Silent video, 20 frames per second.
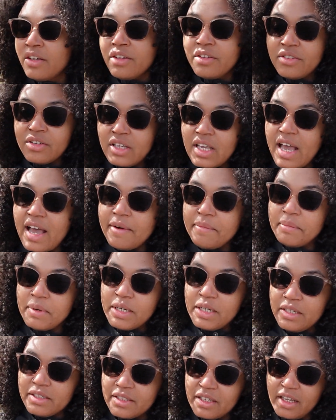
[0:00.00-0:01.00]
Do you have
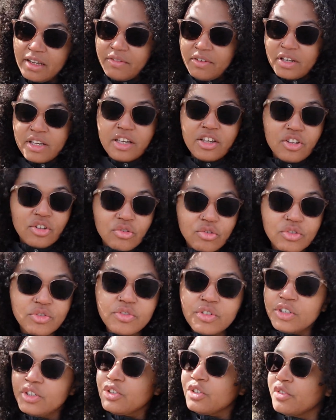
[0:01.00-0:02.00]
money saved in case your
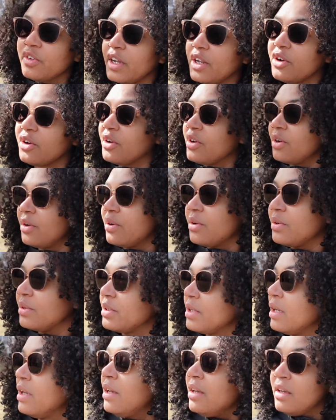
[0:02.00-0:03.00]
refrigerator
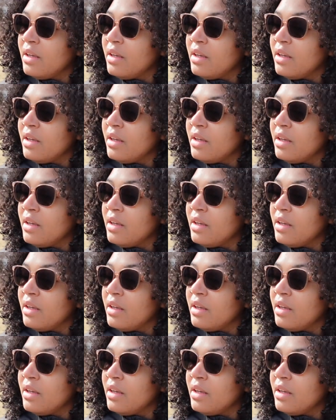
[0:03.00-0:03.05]
goes?